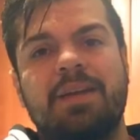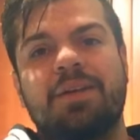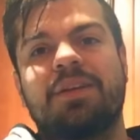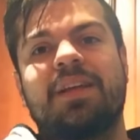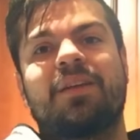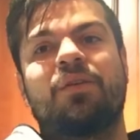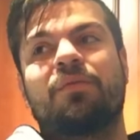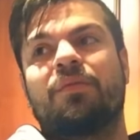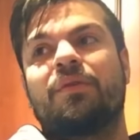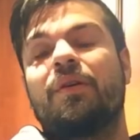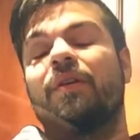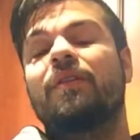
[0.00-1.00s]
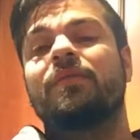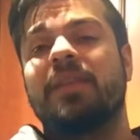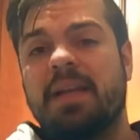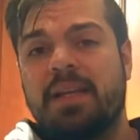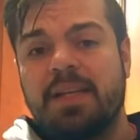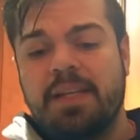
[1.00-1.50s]
I could get over all of
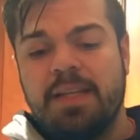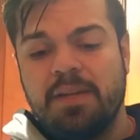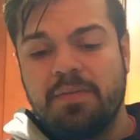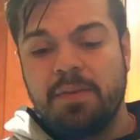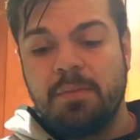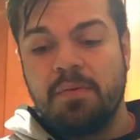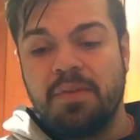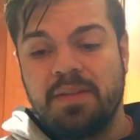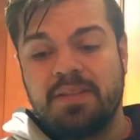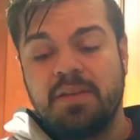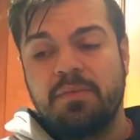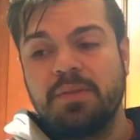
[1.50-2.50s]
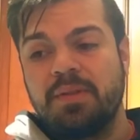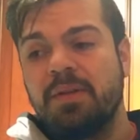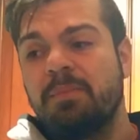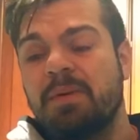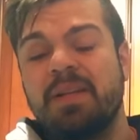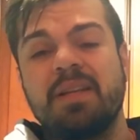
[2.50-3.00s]
that if the movie itself was
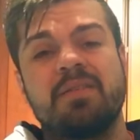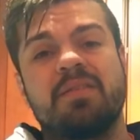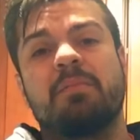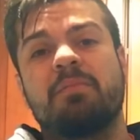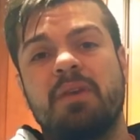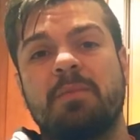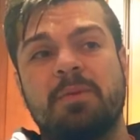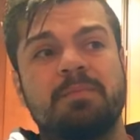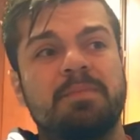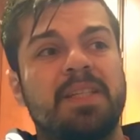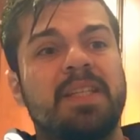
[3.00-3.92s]
good, but here's the problem.